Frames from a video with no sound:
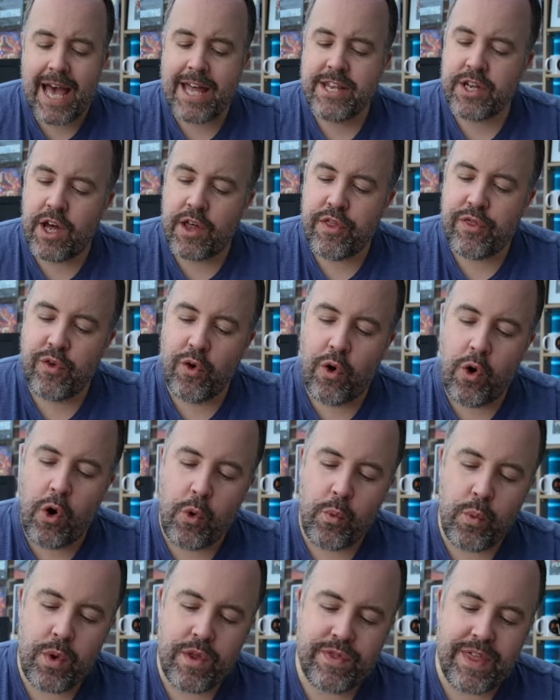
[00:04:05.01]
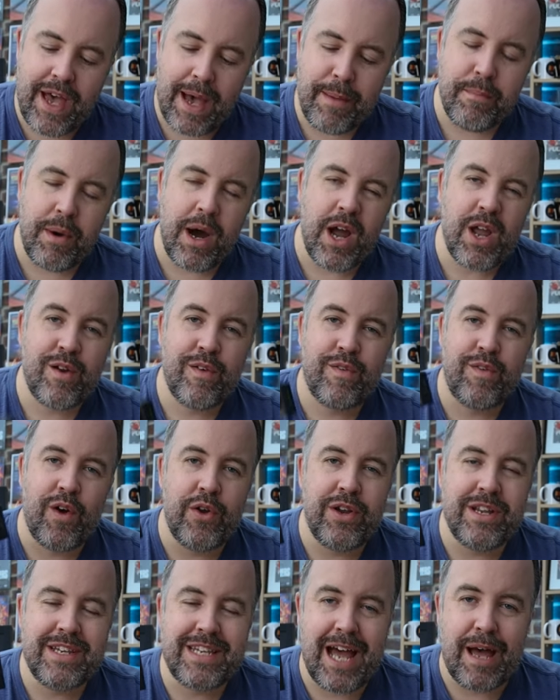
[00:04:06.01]
And I thought with that
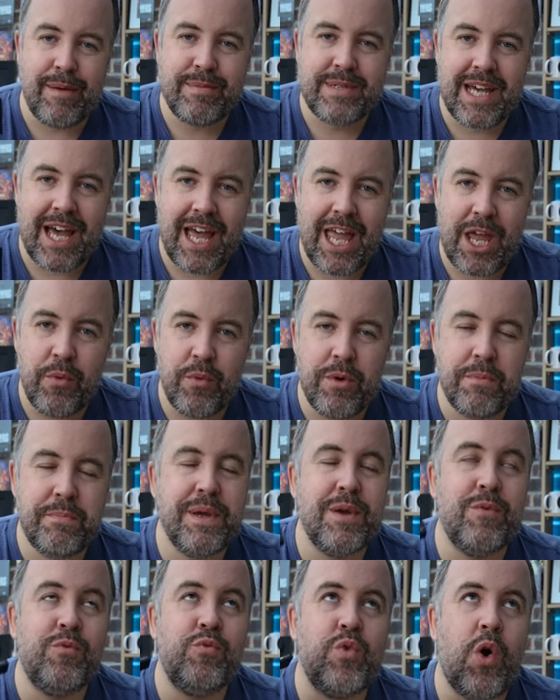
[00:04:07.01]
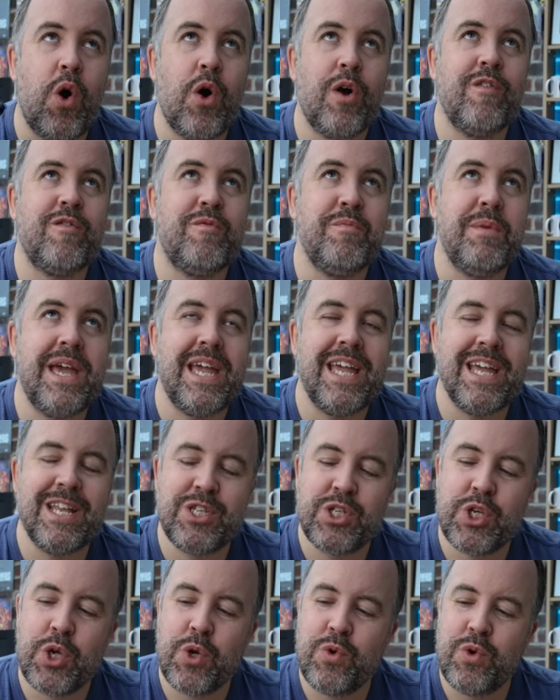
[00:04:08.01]
microphone adapter, it would be wrong of me
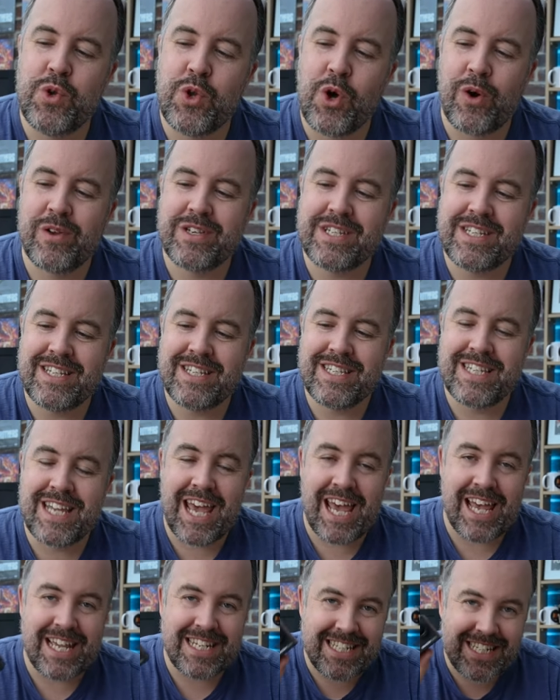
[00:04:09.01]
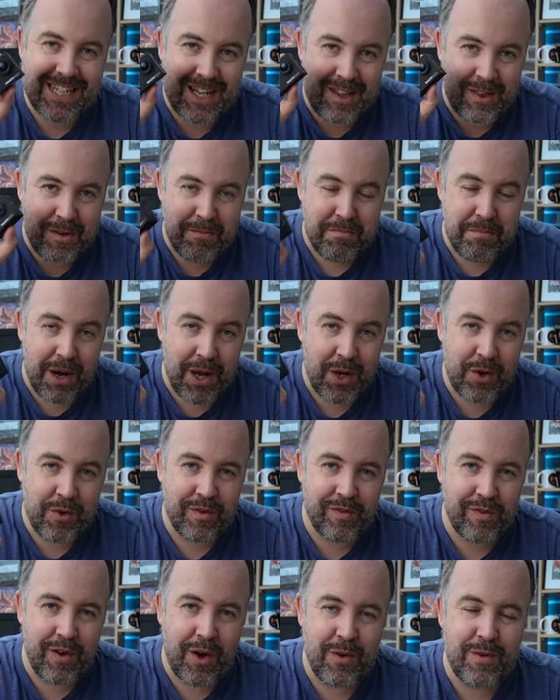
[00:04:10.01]
to not test the
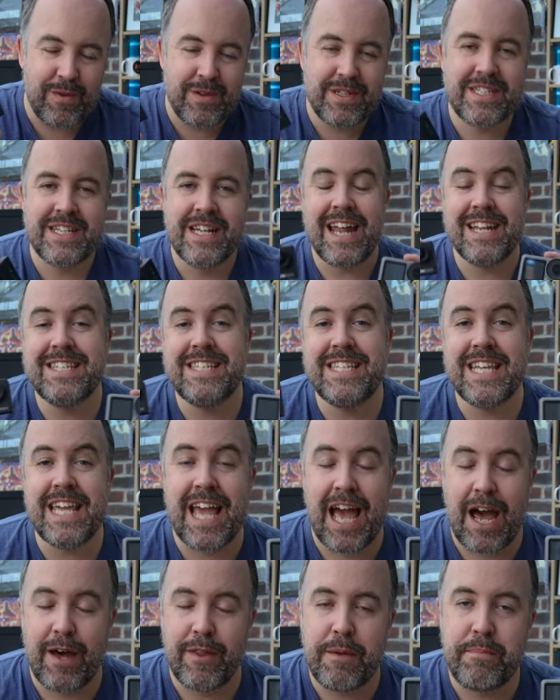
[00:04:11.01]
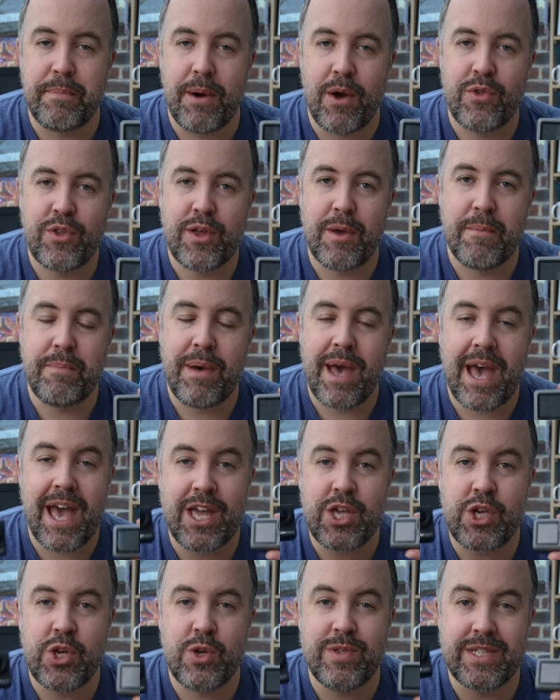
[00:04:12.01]
microphones and see how they both compare
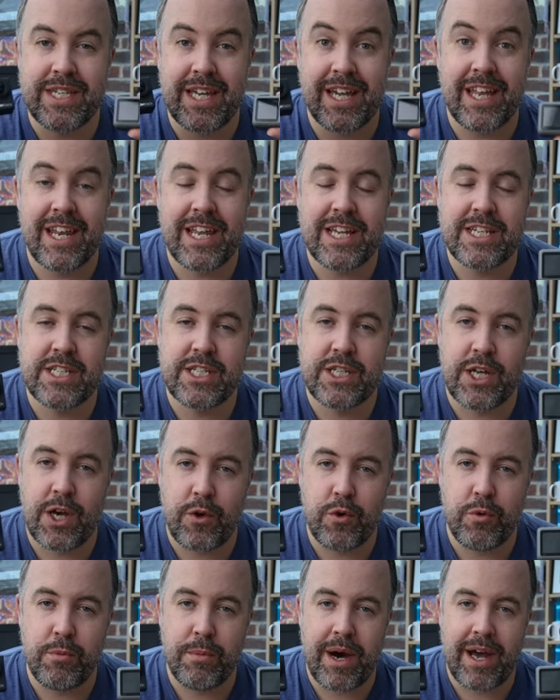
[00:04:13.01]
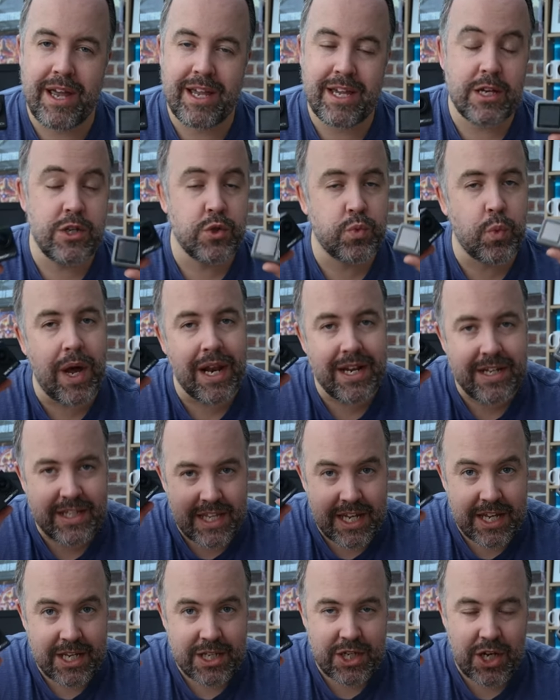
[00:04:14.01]
using an external mic, as well as
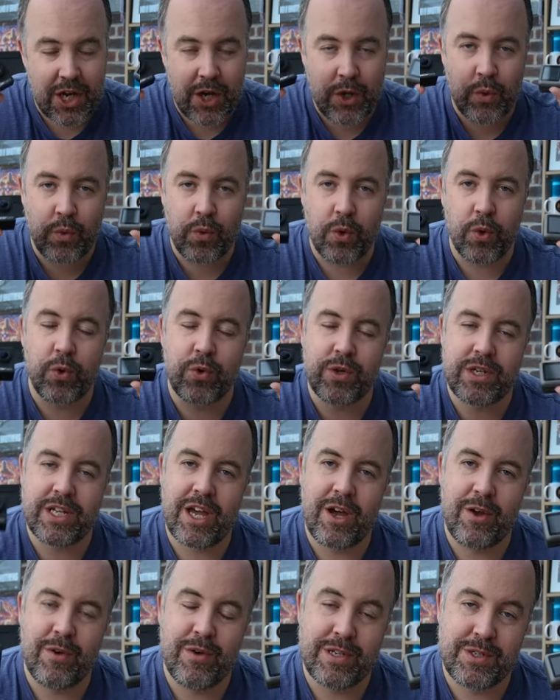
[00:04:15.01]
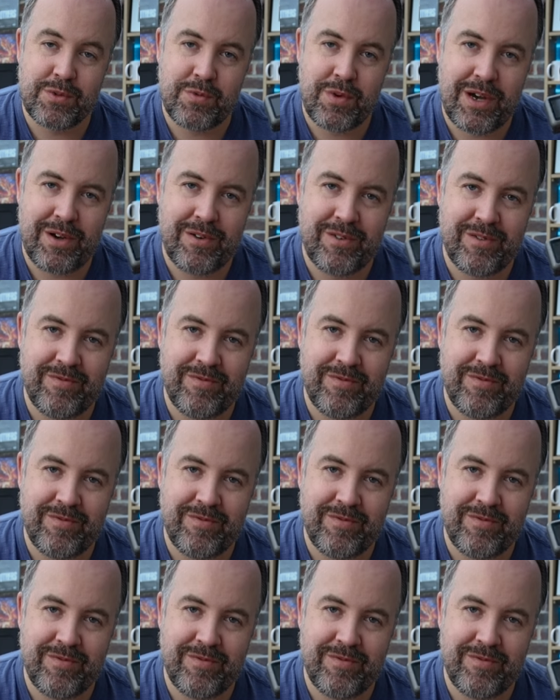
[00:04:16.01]
the internal audio as well.